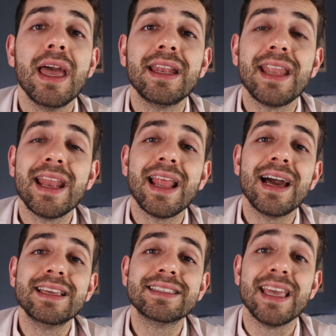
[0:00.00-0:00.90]
And then
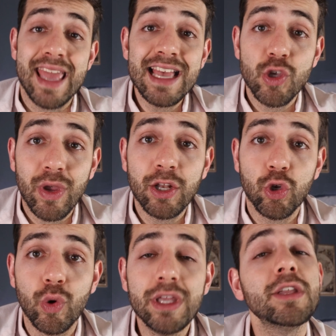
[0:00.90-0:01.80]
I say, yes, you
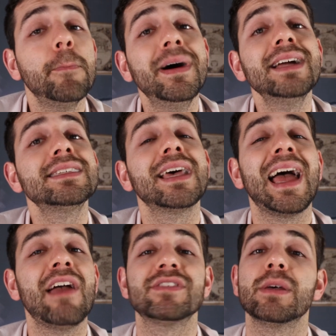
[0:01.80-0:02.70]
can do it, but
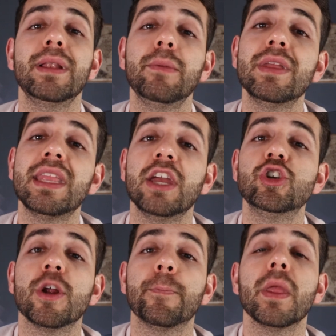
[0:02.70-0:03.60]
have some
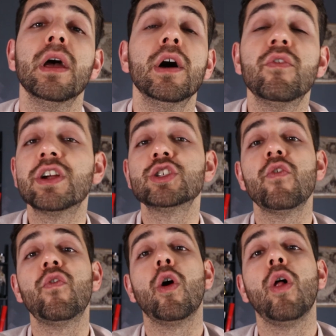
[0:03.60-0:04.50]
limitation.
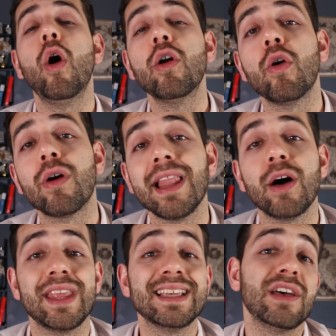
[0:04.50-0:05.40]
First of all, Rclone
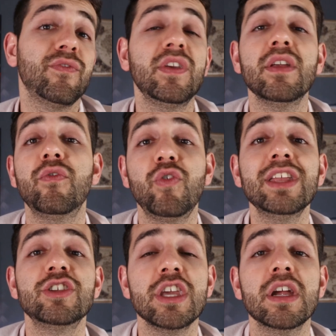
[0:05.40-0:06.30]
Cloud has a
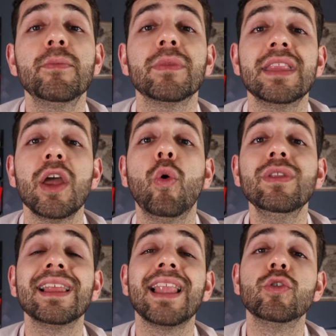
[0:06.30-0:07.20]
free tier. They
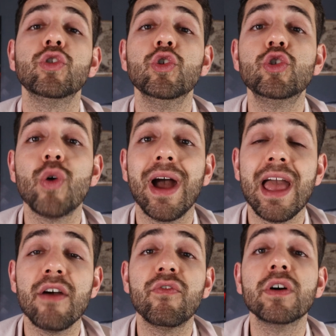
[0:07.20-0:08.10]
only allowed you to
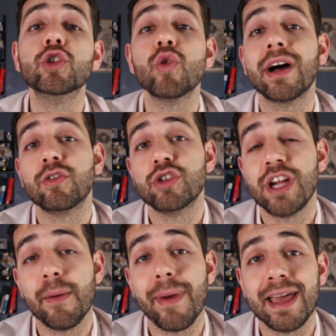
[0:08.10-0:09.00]
have 200
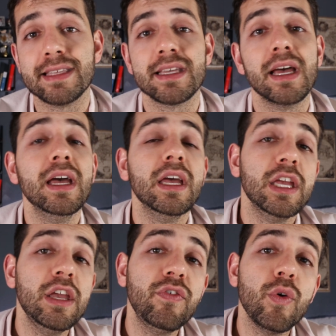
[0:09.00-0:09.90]
gigabytes.
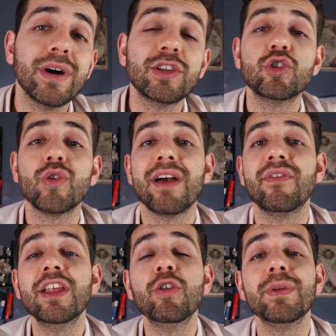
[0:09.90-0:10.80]
If you want to
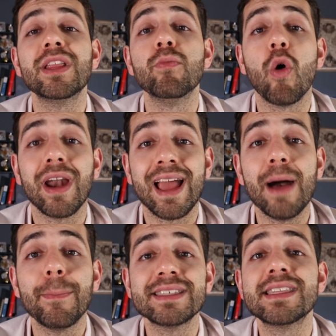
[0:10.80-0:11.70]
have a little bit more
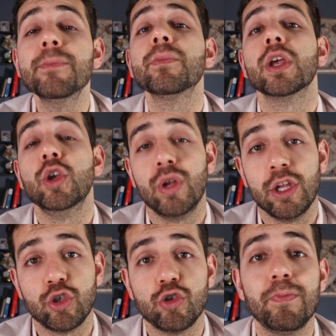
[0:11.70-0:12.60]
capacity, you
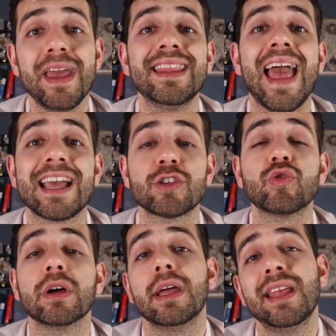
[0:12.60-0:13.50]
need to pay the
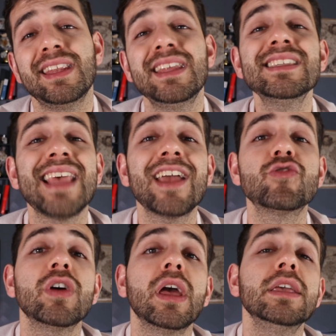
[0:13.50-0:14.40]
extra. And this
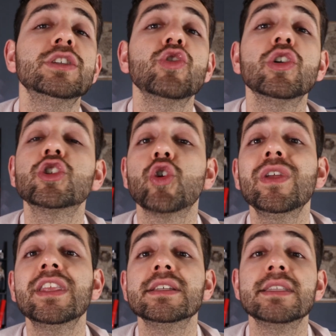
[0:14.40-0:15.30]
extra is not
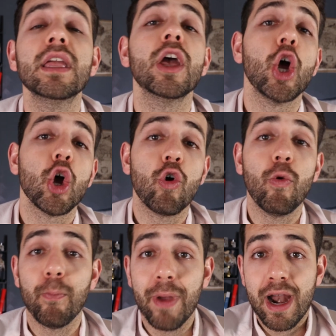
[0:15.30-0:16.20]
so interesting
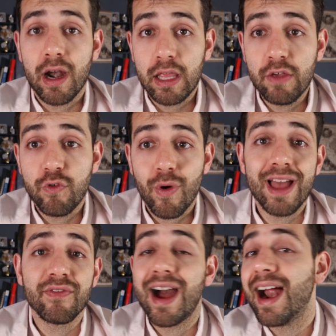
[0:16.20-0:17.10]
compared if you
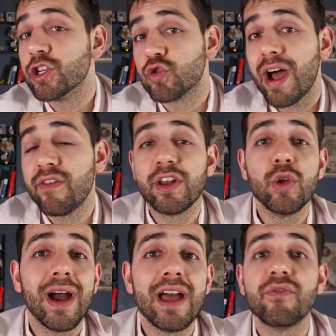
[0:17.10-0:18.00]
have a hard drive
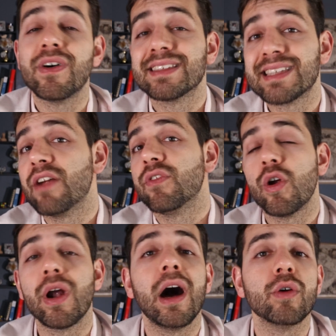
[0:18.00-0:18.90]
and you have a server
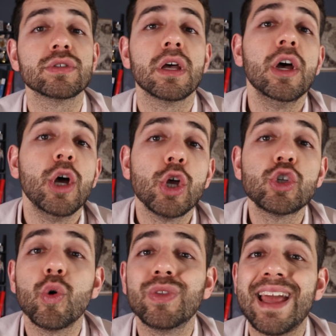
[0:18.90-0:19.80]
in your house.
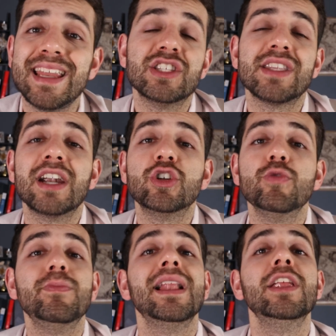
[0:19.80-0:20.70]
So then it
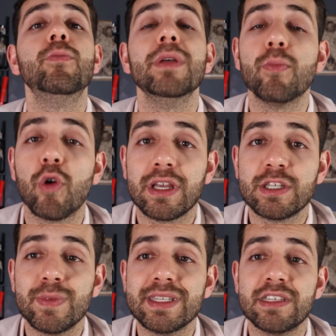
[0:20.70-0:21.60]
starts to be a little bit more
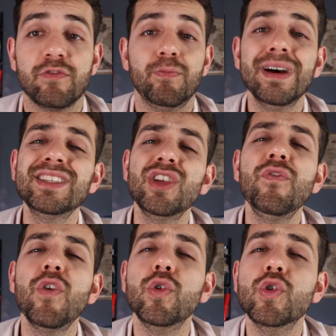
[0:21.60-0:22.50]
expensive. But
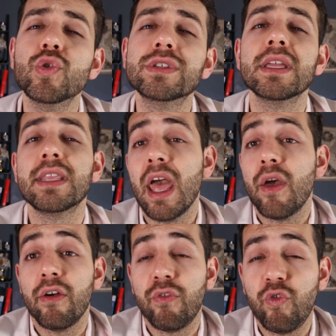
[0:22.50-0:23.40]
if you use
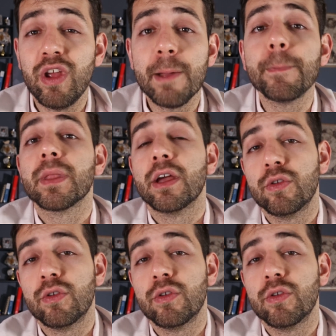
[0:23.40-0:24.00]
the free